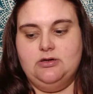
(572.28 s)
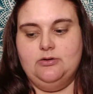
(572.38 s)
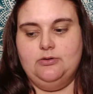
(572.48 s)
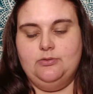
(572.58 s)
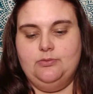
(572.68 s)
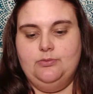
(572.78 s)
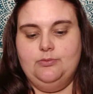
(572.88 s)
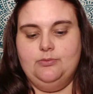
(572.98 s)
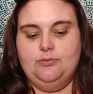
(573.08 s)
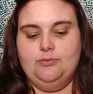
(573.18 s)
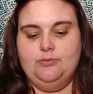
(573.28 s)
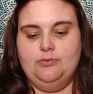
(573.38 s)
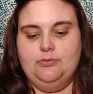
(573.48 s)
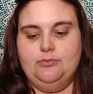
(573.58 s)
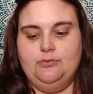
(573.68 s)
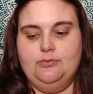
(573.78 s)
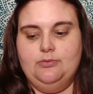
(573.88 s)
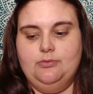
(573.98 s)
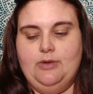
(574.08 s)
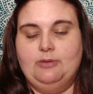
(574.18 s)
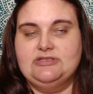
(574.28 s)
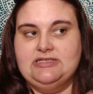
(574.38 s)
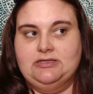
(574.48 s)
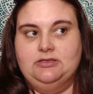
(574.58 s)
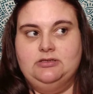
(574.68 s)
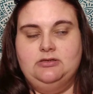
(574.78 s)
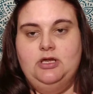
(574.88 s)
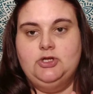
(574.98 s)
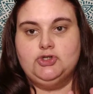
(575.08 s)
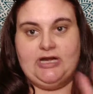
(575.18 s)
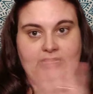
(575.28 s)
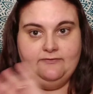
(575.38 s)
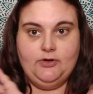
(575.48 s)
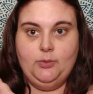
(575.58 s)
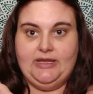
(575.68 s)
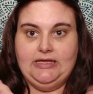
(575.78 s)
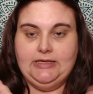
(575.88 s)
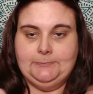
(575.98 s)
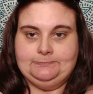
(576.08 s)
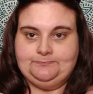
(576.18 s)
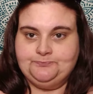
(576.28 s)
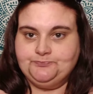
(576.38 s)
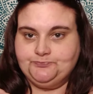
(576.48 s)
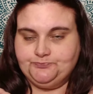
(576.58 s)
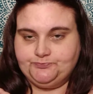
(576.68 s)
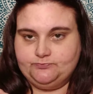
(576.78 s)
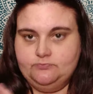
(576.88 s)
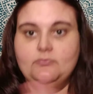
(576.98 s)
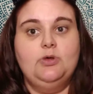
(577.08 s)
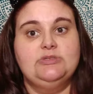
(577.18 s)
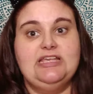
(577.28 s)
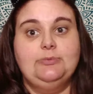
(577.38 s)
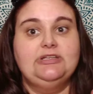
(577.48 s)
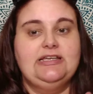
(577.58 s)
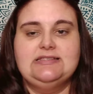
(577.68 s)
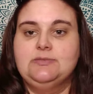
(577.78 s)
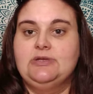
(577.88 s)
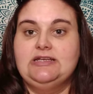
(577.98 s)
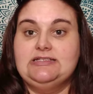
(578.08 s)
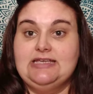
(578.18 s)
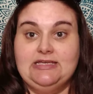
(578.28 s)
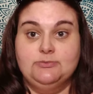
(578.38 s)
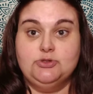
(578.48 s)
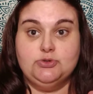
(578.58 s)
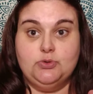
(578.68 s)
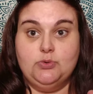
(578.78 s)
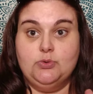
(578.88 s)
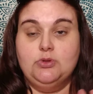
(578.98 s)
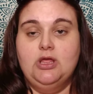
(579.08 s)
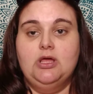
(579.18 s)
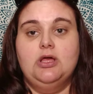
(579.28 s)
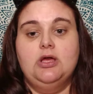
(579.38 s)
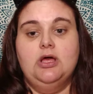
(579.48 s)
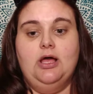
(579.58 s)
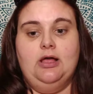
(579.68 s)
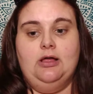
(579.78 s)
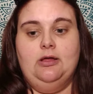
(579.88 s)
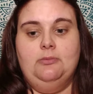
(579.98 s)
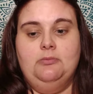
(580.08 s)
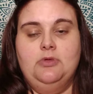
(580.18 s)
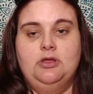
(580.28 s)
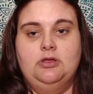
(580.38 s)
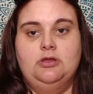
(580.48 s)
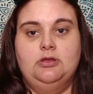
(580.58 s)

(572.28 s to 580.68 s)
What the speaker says: So I was in training for a week, was able to get somebody to take him to school, and